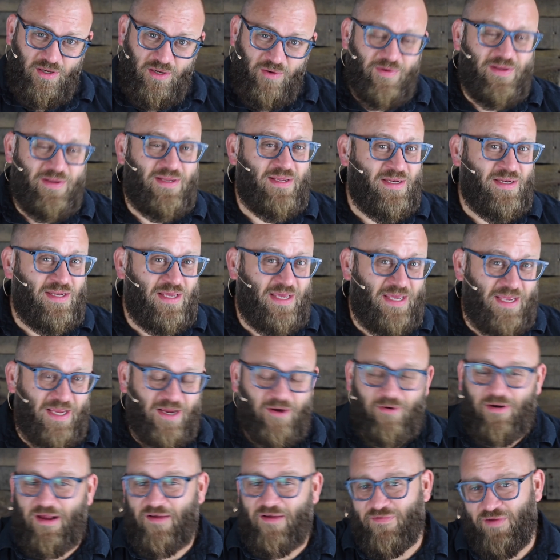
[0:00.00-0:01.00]
we need to
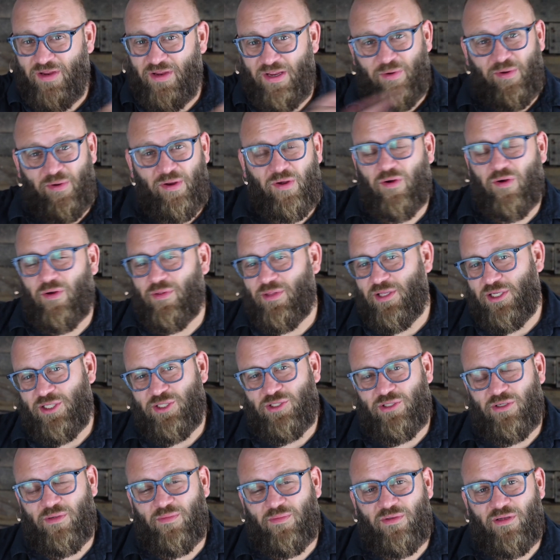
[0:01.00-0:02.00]
hear after hearing all
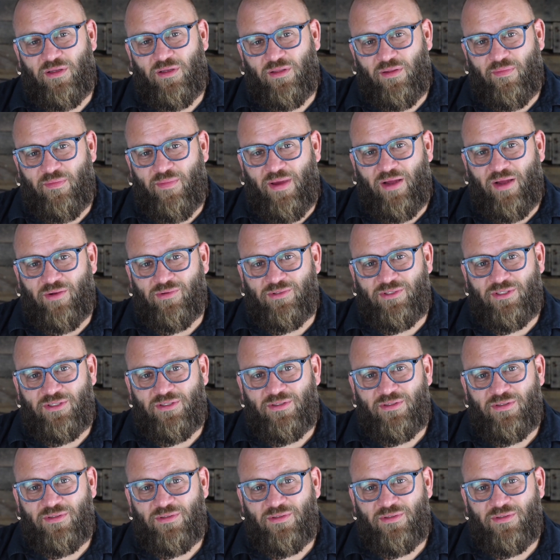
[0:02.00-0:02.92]
this Sermon on the Mount.